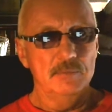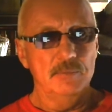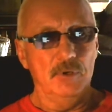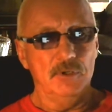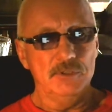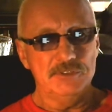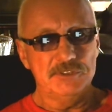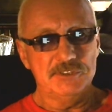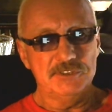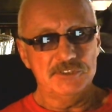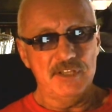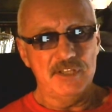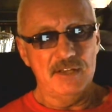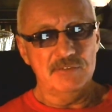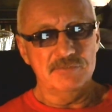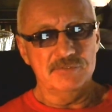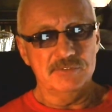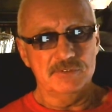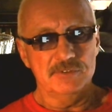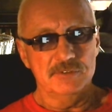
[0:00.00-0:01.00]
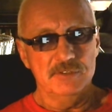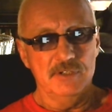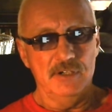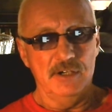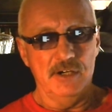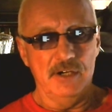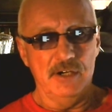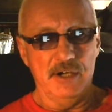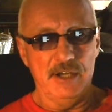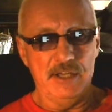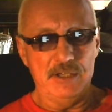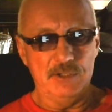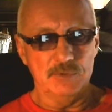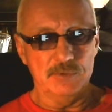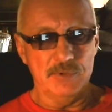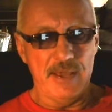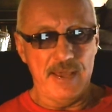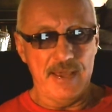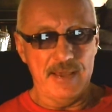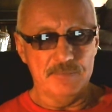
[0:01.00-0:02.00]
Point 7 high
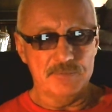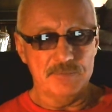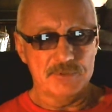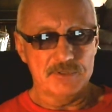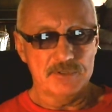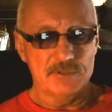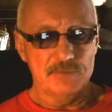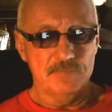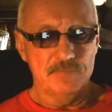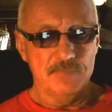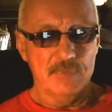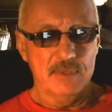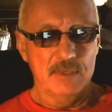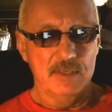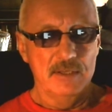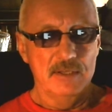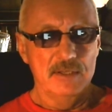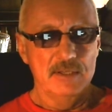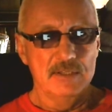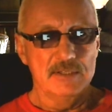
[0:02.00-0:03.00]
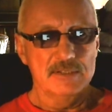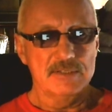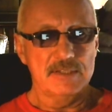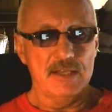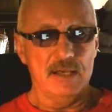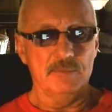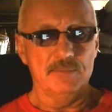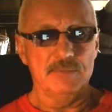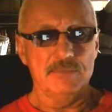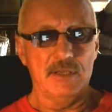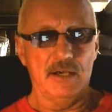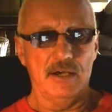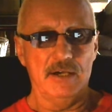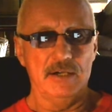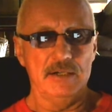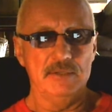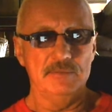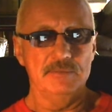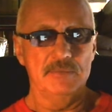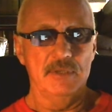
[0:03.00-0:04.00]
reps.
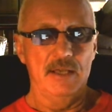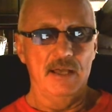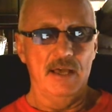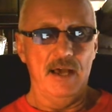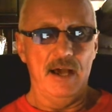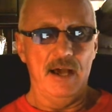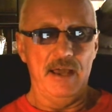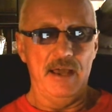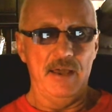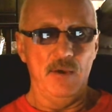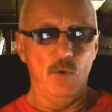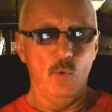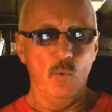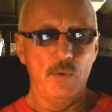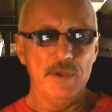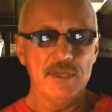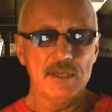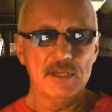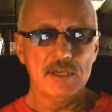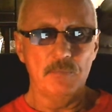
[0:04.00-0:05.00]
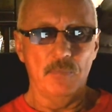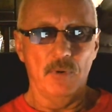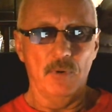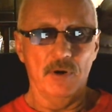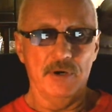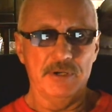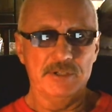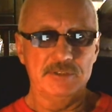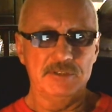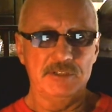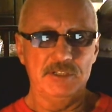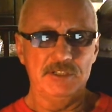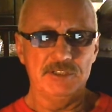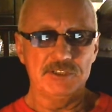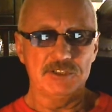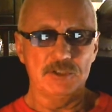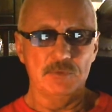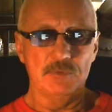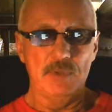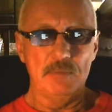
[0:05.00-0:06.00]
Sometime a weak point
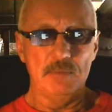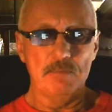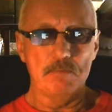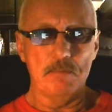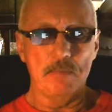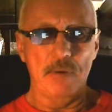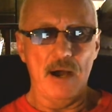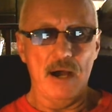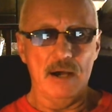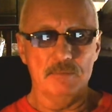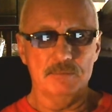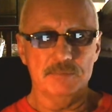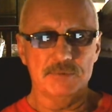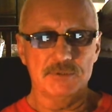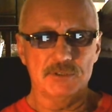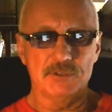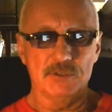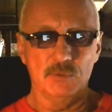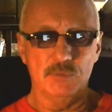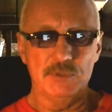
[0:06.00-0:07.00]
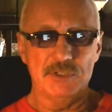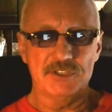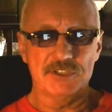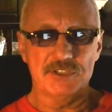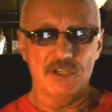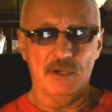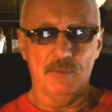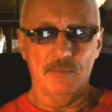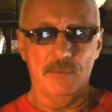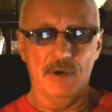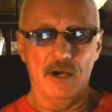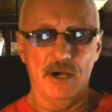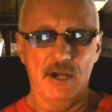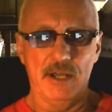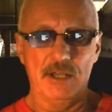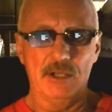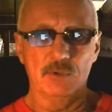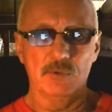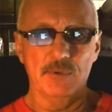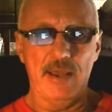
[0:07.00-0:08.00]
needs to be pumped with some
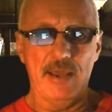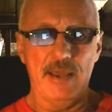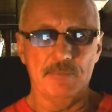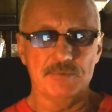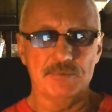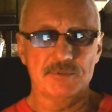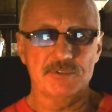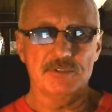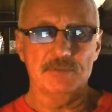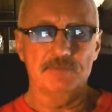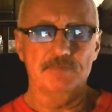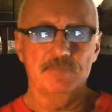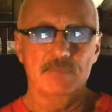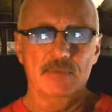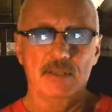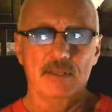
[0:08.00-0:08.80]
high reps,